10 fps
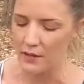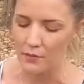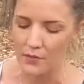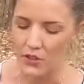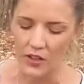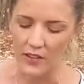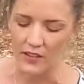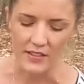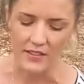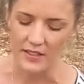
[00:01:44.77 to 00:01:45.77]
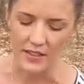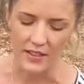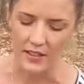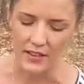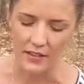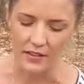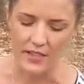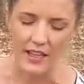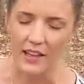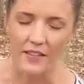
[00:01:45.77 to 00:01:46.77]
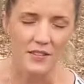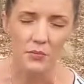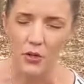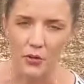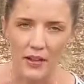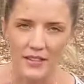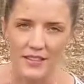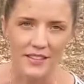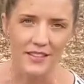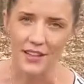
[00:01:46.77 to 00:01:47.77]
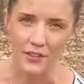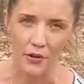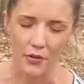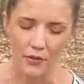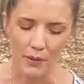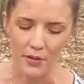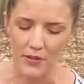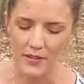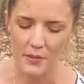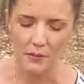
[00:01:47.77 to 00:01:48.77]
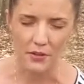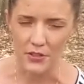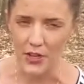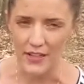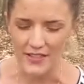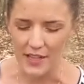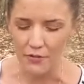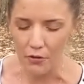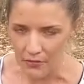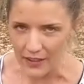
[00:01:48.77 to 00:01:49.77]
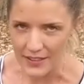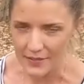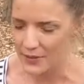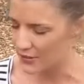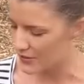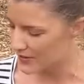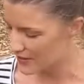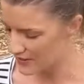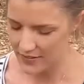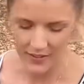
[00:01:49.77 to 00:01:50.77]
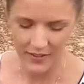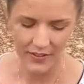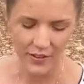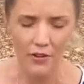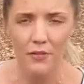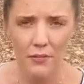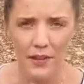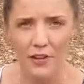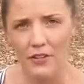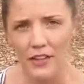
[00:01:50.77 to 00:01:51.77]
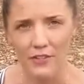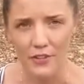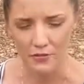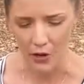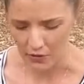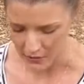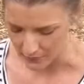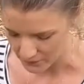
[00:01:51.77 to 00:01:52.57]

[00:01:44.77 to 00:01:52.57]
you can either just take out the smaller ones and grow on the big ones, but I'm going to try and save all of these because I had all the effort of growing them.